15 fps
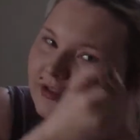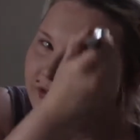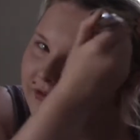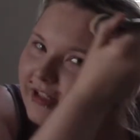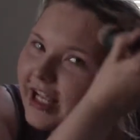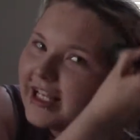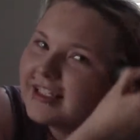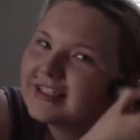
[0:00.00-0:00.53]

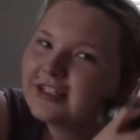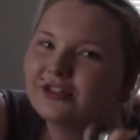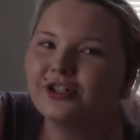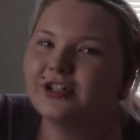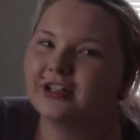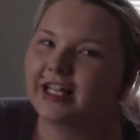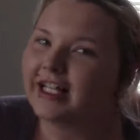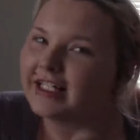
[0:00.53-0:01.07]
like to
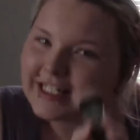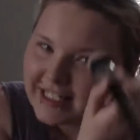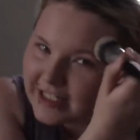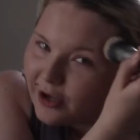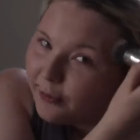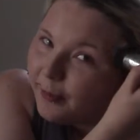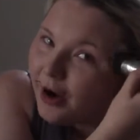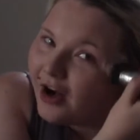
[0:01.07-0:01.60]
look like a
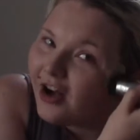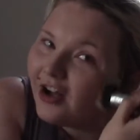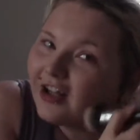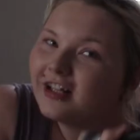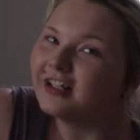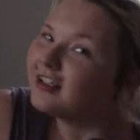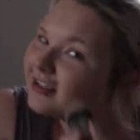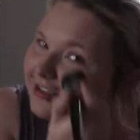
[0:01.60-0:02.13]
disco
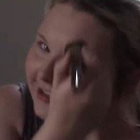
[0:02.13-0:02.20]
ball